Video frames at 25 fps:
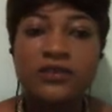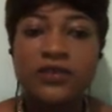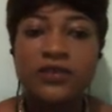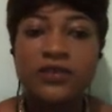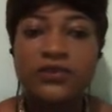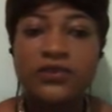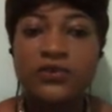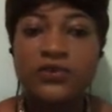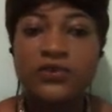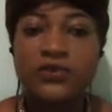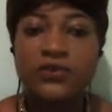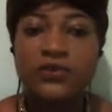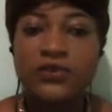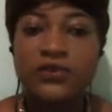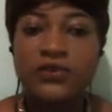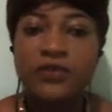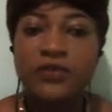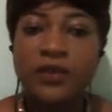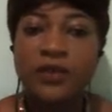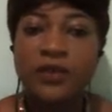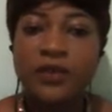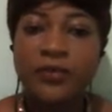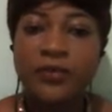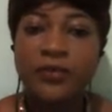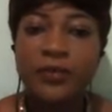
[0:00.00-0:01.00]
to derail
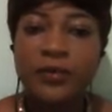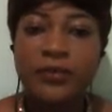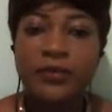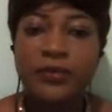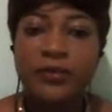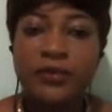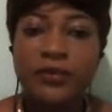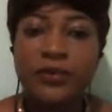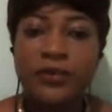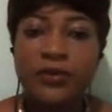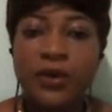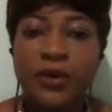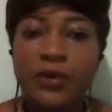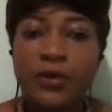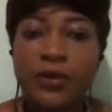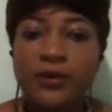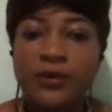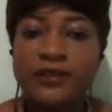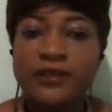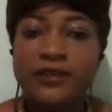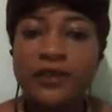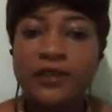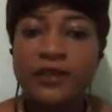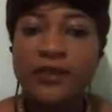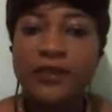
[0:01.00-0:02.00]
people with
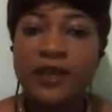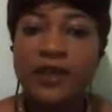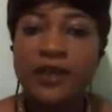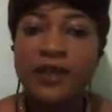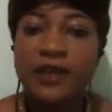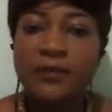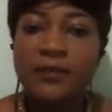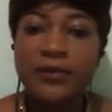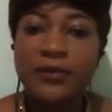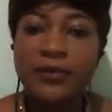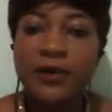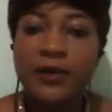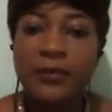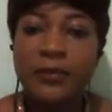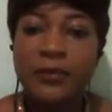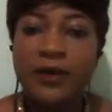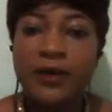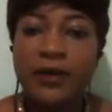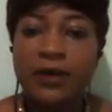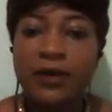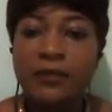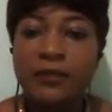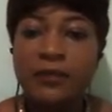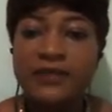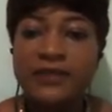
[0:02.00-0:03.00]
some improper or
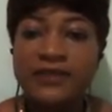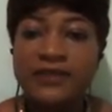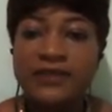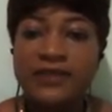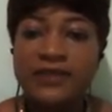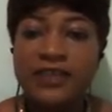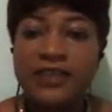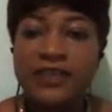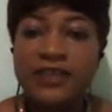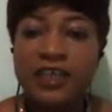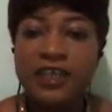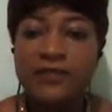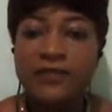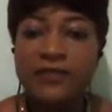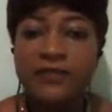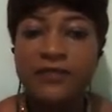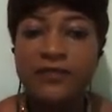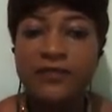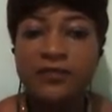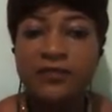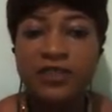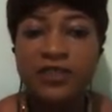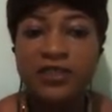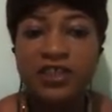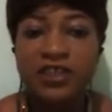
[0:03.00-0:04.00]
misleading
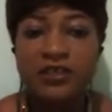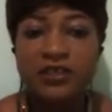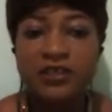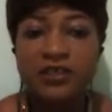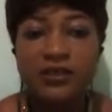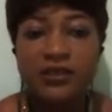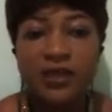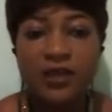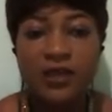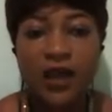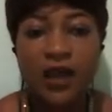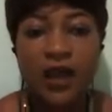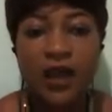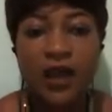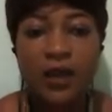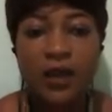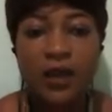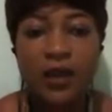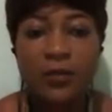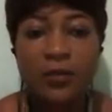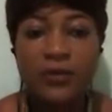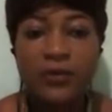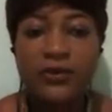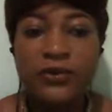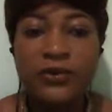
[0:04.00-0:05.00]
information.
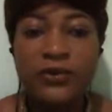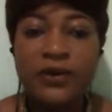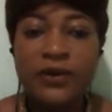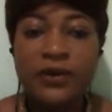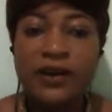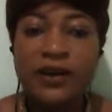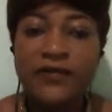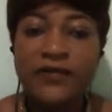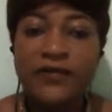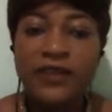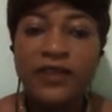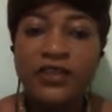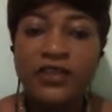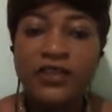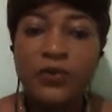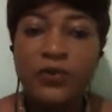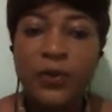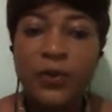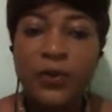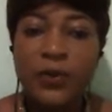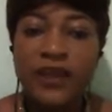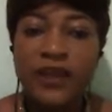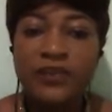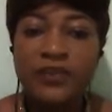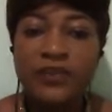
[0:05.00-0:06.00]
Pornography is
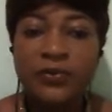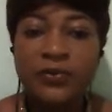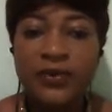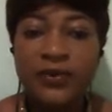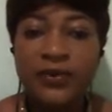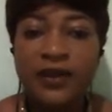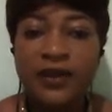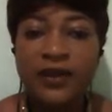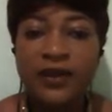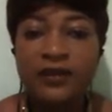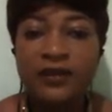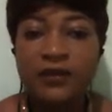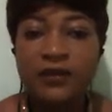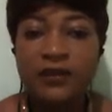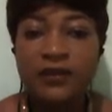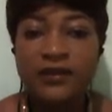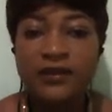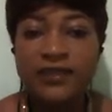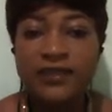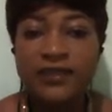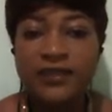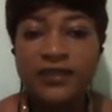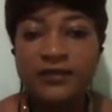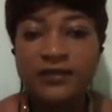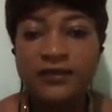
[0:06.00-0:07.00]
widespread on the
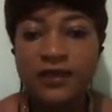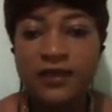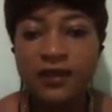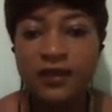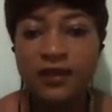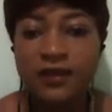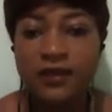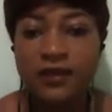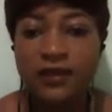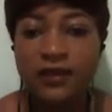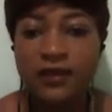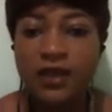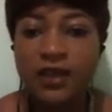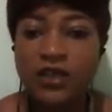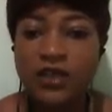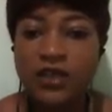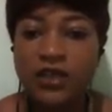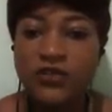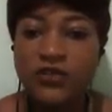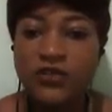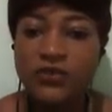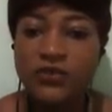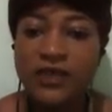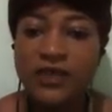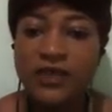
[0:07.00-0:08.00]
internet.
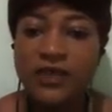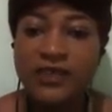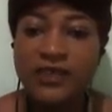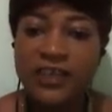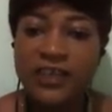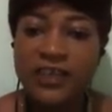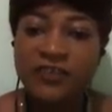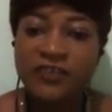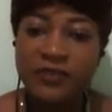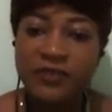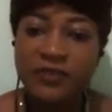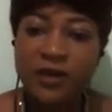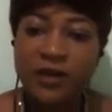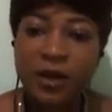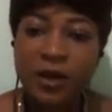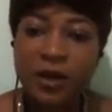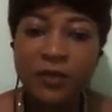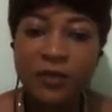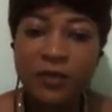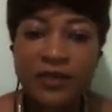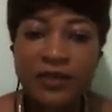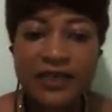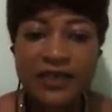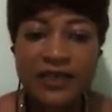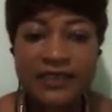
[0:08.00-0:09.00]
Students have become
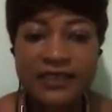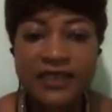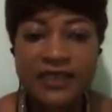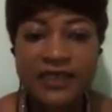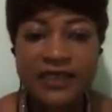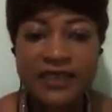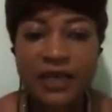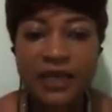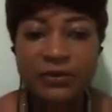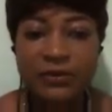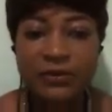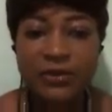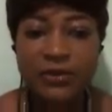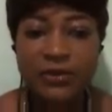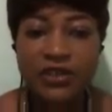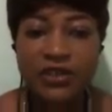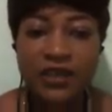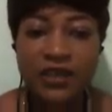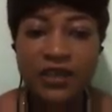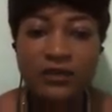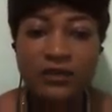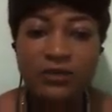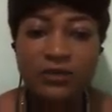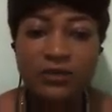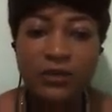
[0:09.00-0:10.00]
lazy and reject
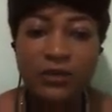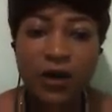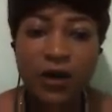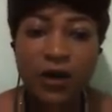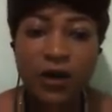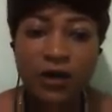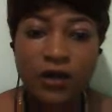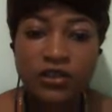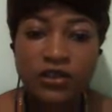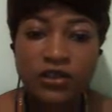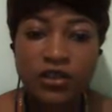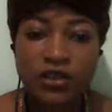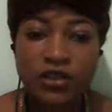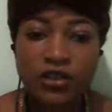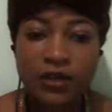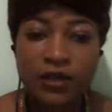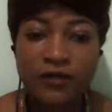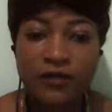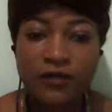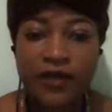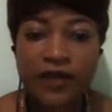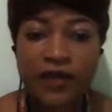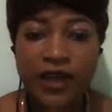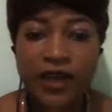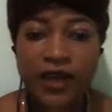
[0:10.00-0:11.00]
the culture of
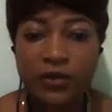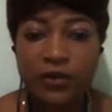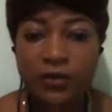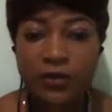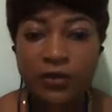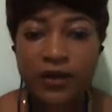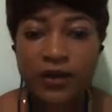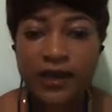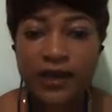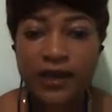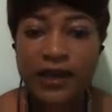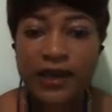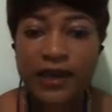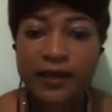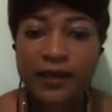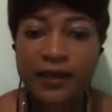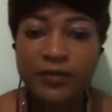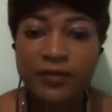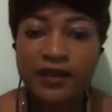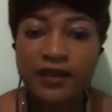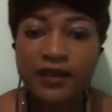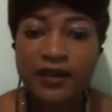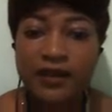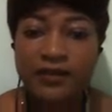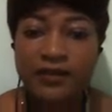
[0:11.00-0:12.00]
hard work
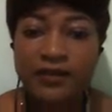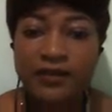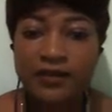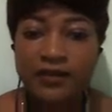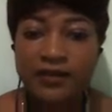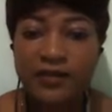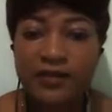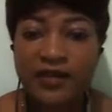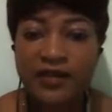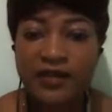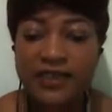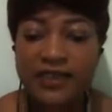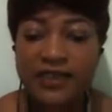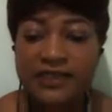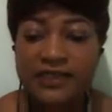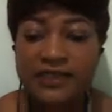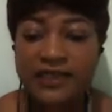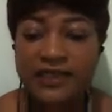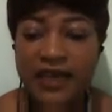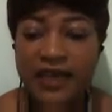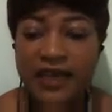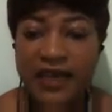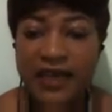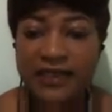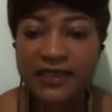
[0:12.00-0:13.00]
because of easy
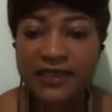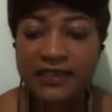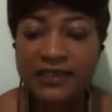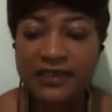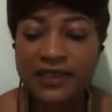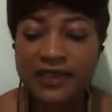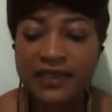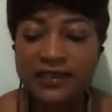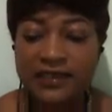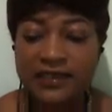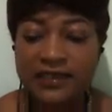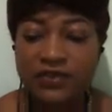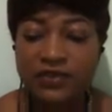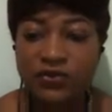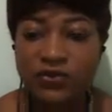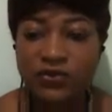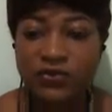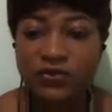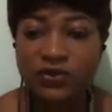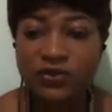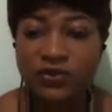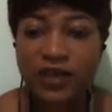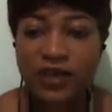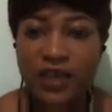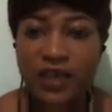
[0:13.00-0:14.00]
access to
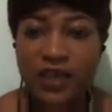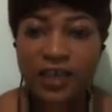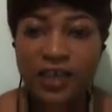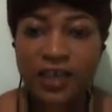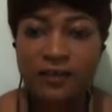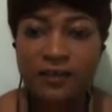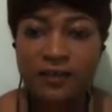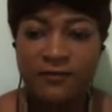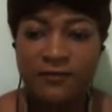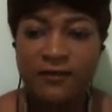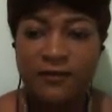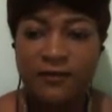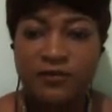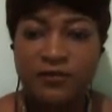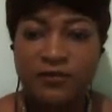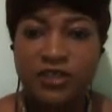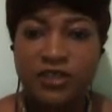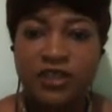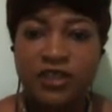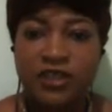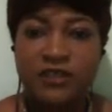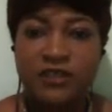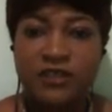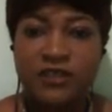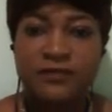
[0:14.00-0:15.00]
information.